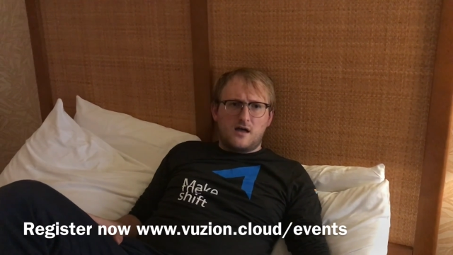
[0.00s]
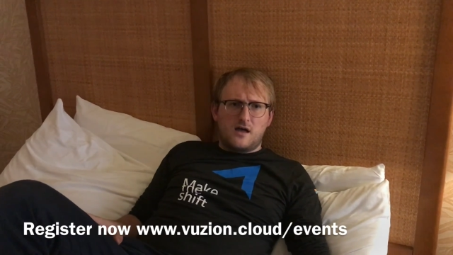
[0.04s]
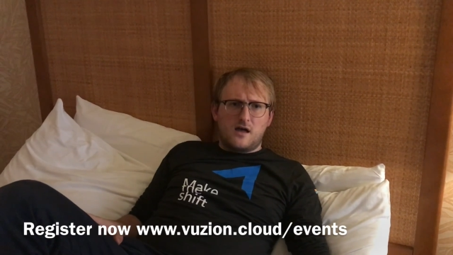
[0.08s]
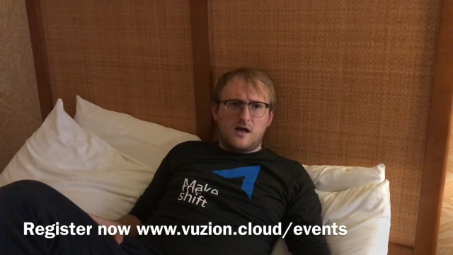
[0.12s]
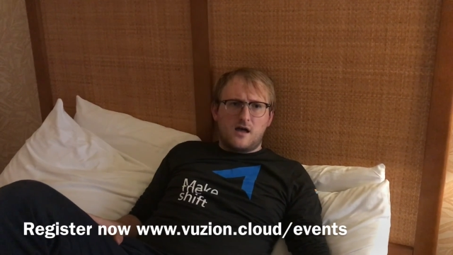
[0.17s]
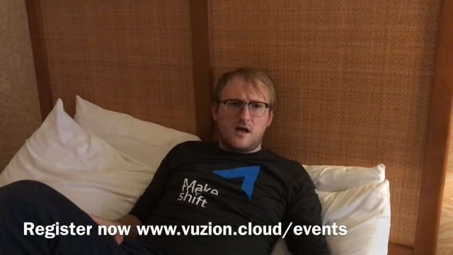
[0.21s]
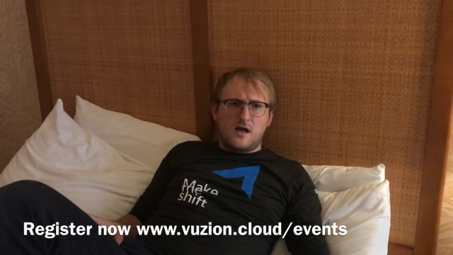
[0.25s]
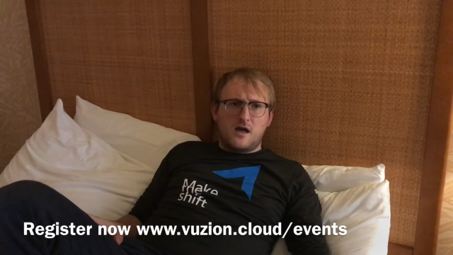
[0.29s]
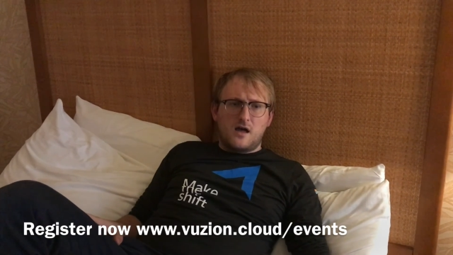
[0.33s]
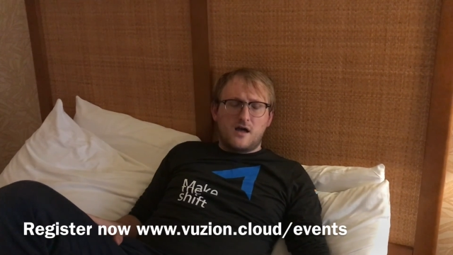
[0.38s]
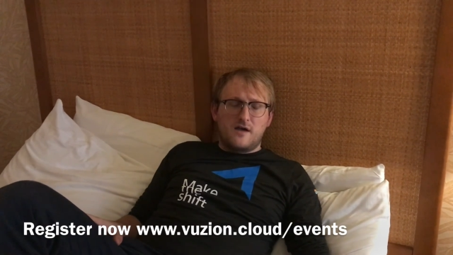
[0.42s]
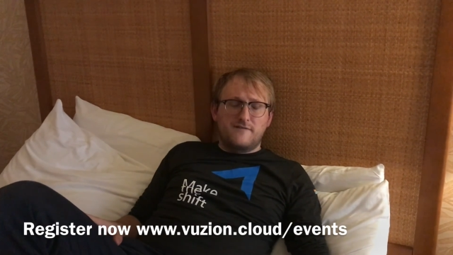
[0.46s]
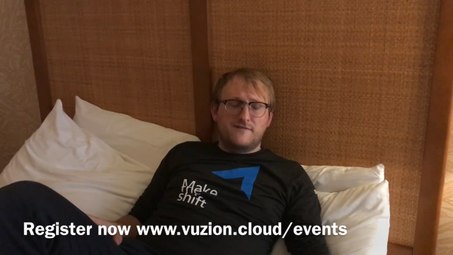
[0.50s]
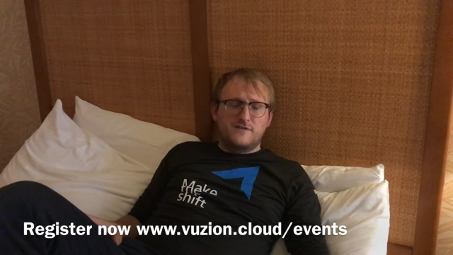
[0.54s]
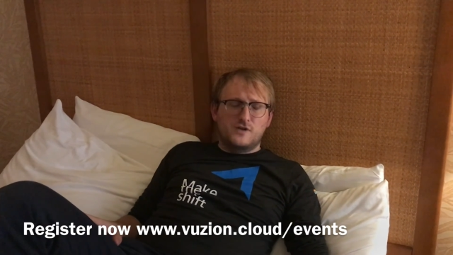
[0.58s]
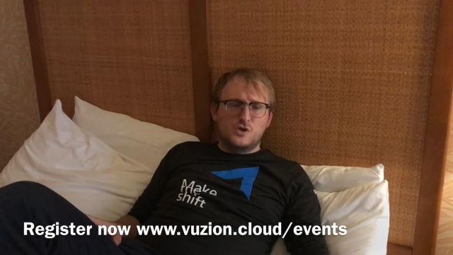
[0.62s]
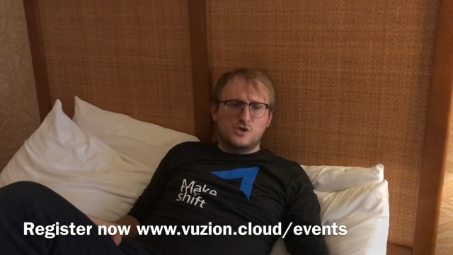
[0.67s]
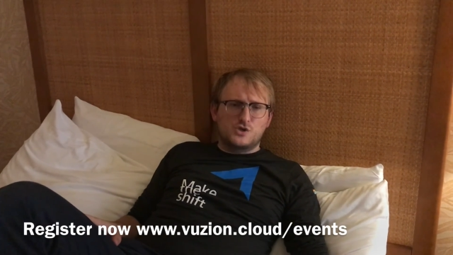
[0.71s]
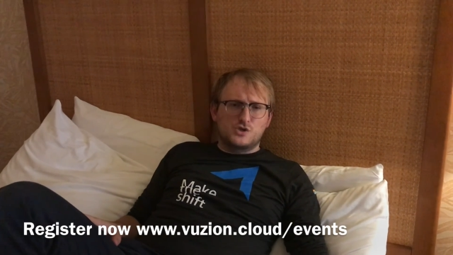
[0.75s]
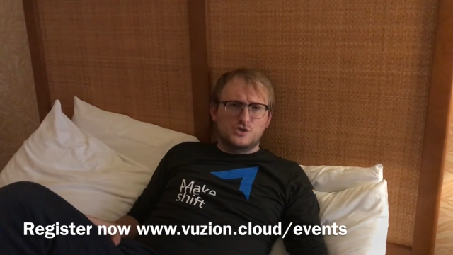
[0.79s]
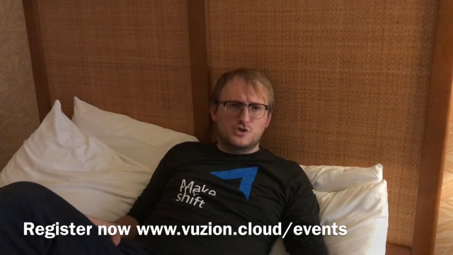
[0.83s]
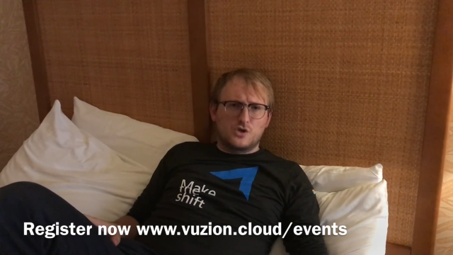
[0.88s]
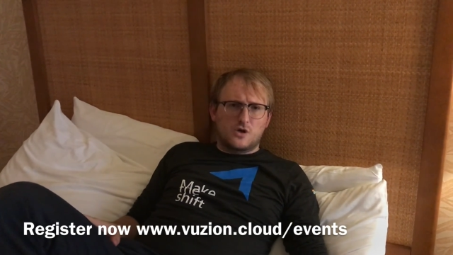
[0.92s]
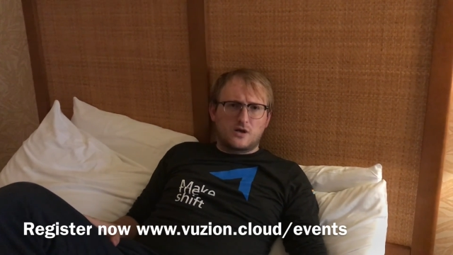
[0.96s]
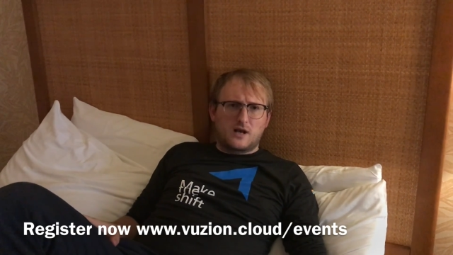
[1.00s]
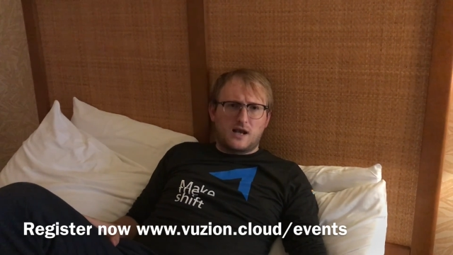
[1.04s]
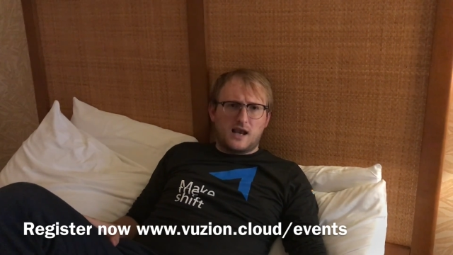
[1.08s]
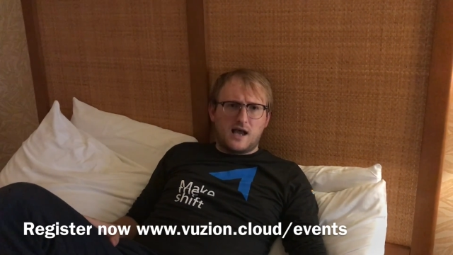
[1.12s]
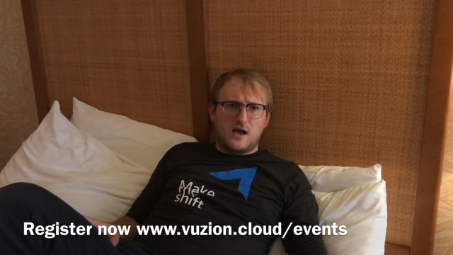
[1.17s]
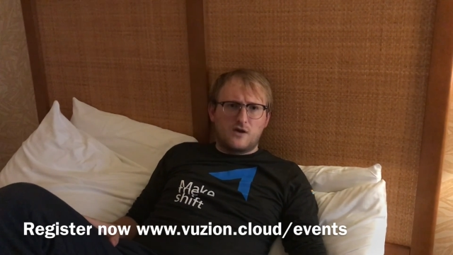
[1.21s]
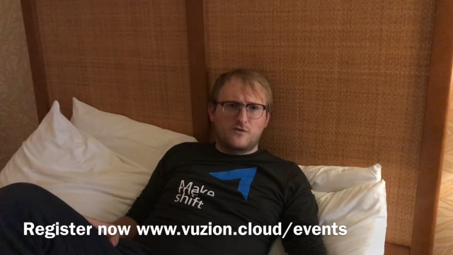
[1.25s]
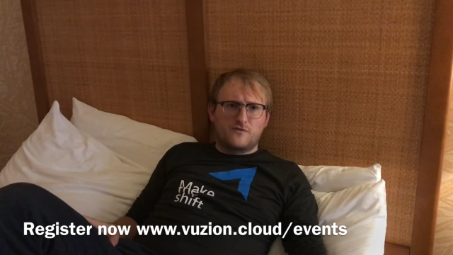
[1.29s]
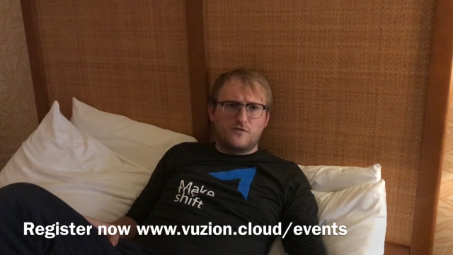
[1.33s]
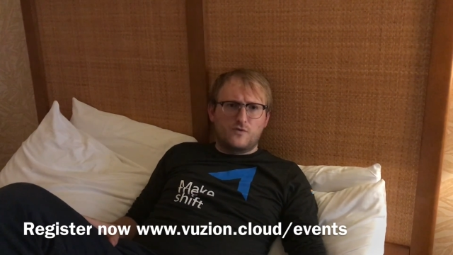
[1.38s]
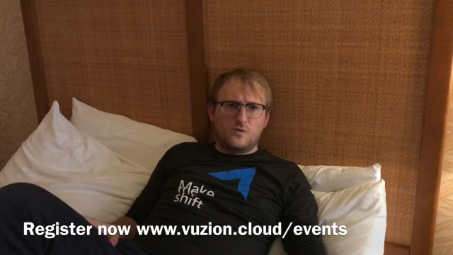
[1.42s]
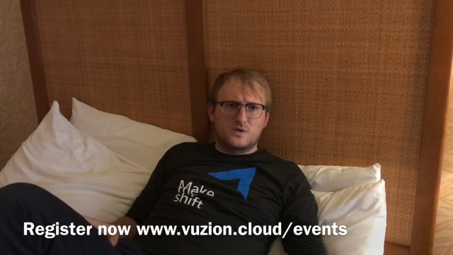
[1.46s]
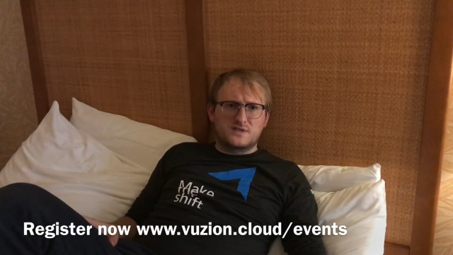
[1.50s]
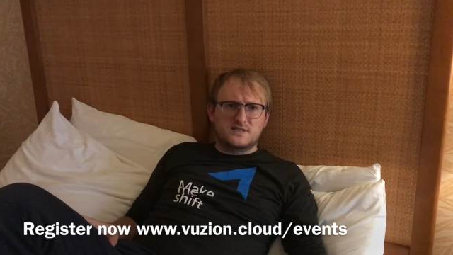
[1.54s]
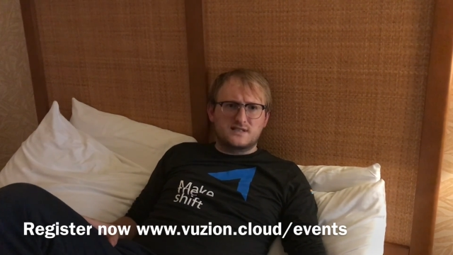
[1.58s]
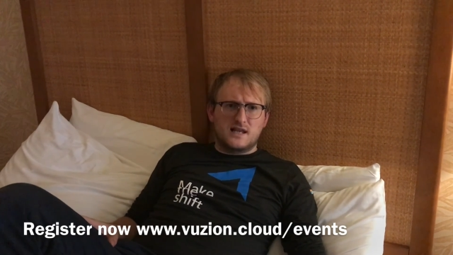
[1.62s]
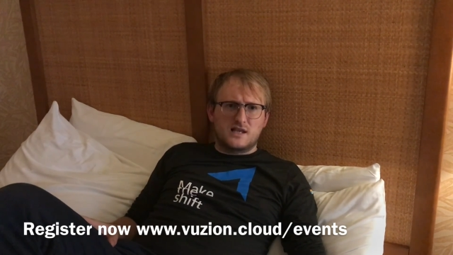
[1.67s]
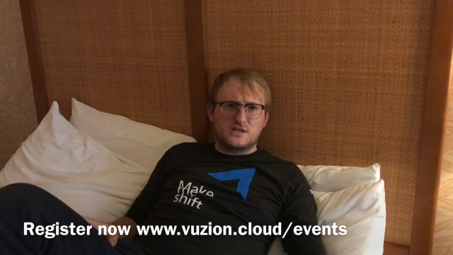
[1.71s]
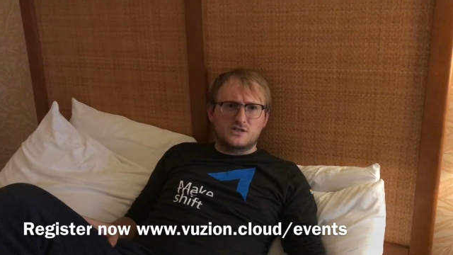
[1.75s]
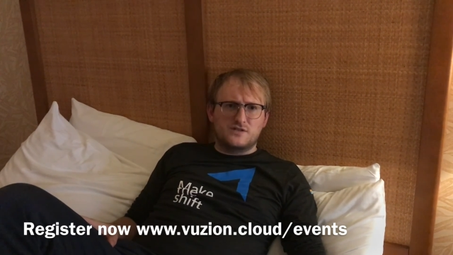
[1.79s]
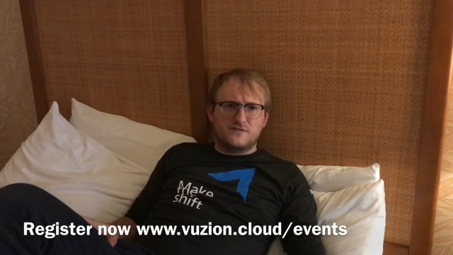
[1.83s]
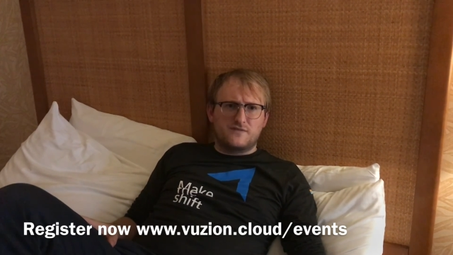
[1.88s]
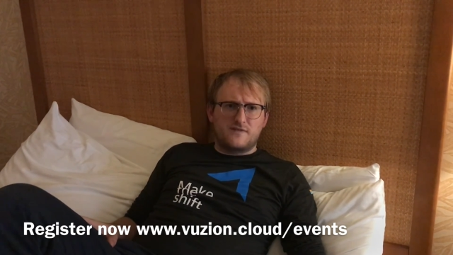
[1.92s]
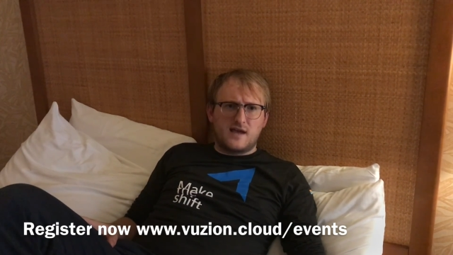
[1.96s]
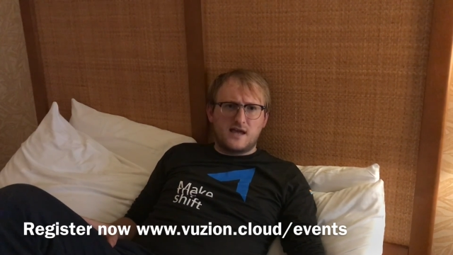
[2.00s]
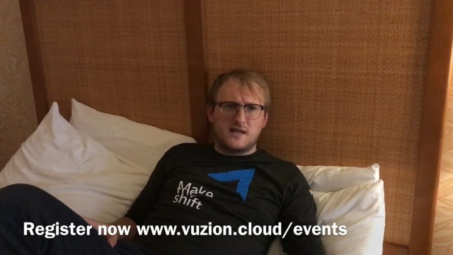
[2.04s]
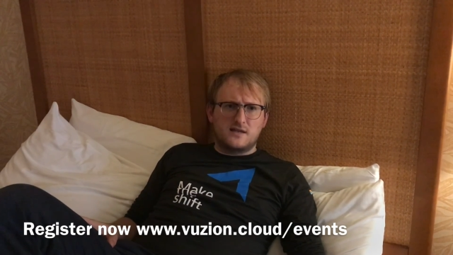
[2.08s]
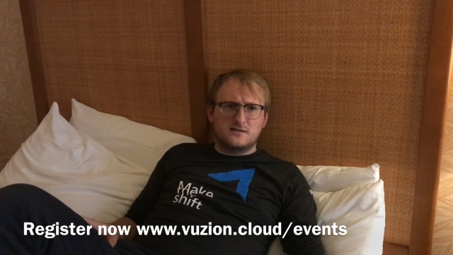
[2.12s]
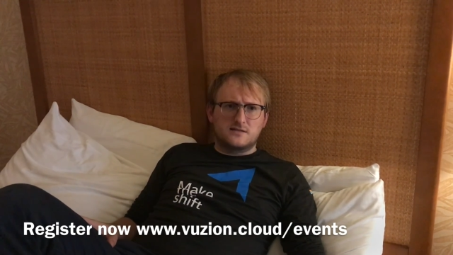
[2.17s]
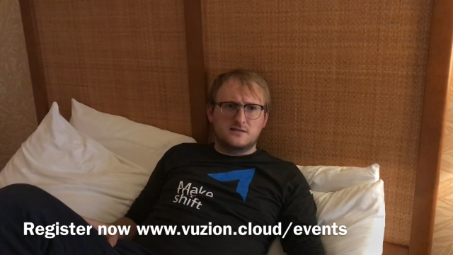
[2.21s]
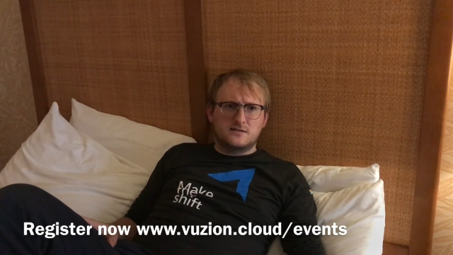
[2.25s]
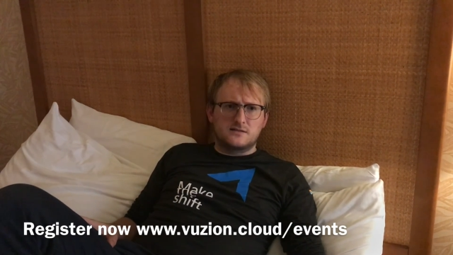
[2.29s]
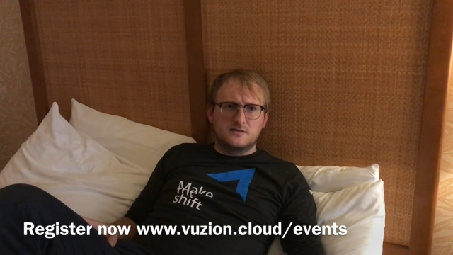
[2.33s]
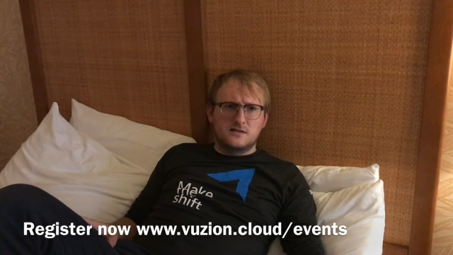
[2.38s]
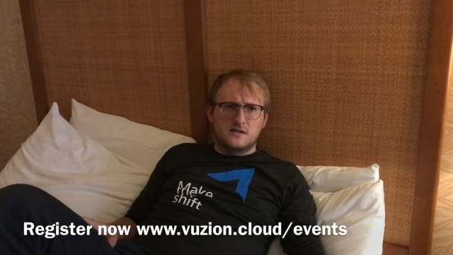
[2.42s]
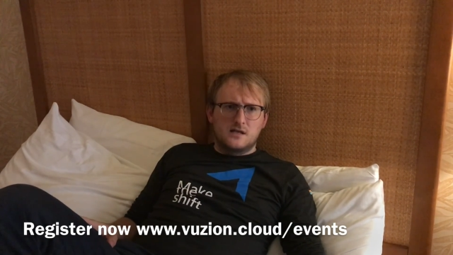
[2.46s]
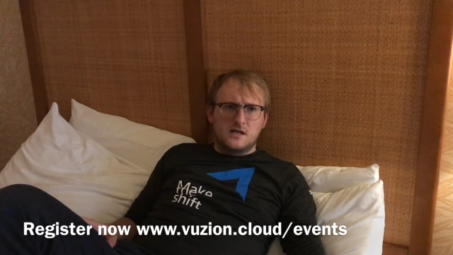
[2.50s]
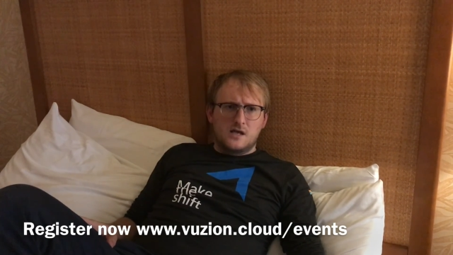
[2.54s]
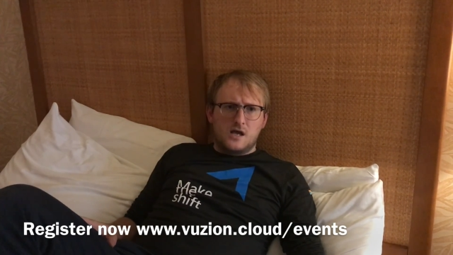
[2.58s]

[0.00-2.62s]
at fusion.cloud/events.